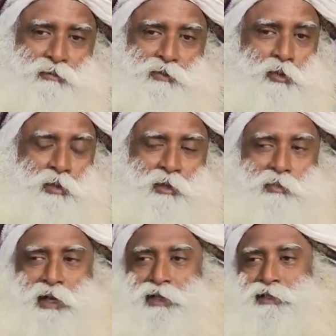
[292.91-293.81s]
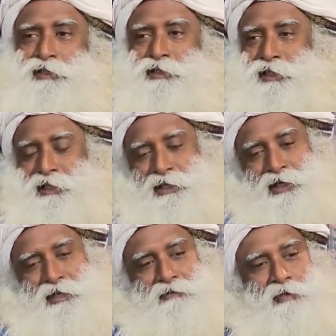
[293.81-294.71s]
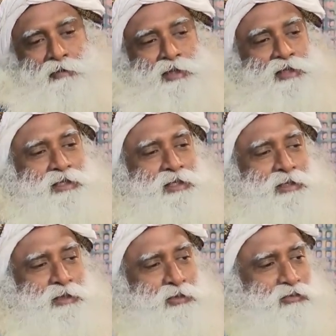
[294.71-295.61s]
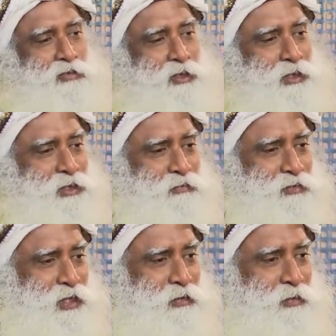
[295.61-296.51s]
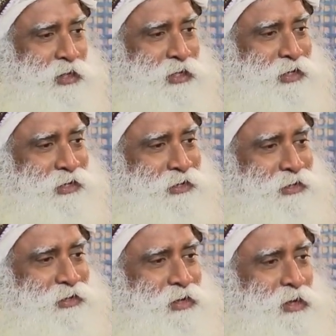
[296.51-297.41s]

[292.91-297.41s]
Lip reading: Nobody plants a seed from this season to 14th of January in India,